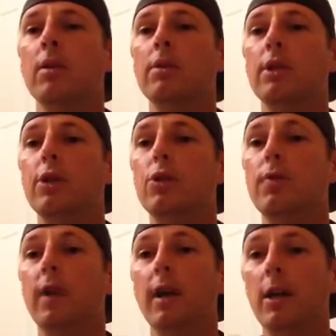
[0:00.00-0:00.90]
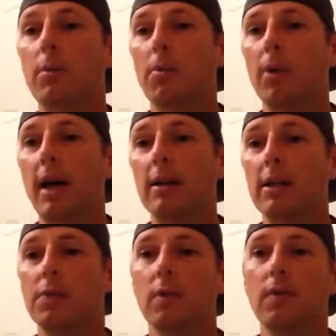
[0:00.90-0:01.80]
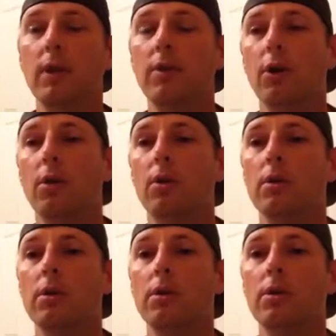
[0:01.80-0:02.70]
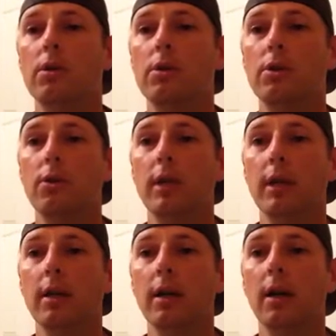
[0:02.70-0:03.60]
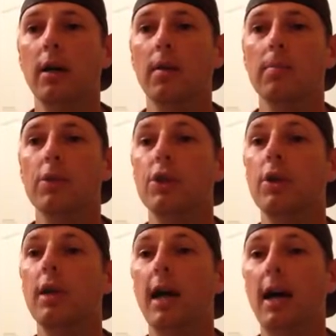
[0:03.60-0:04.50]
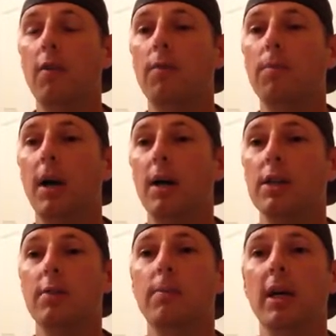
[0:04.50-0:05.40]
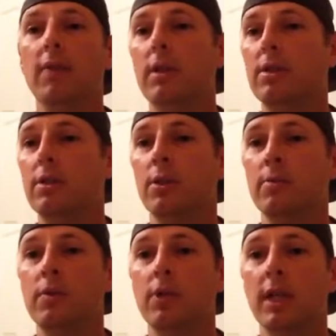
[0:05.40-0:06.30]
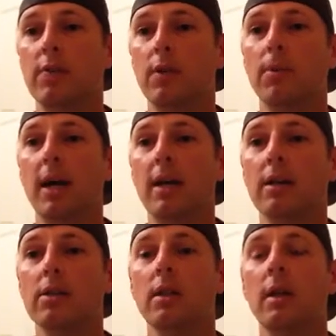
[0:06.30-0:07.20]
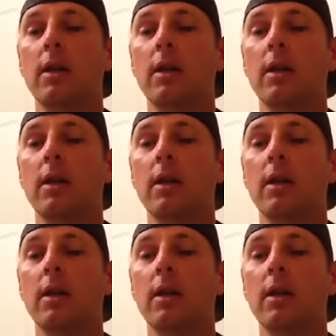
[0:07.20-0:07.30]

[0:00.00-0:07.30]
to use variable practice for free throw shooting um, should have positive benefits in terms of transfer to practice.